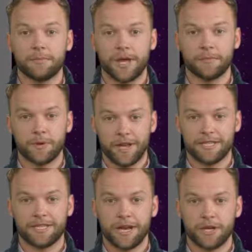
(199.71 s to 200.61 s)

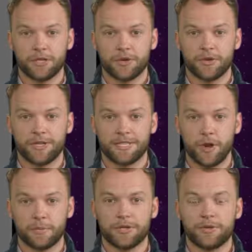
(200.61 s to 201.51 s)
pipelines due to its
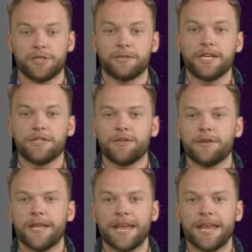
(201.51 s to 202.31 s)
open-source nature,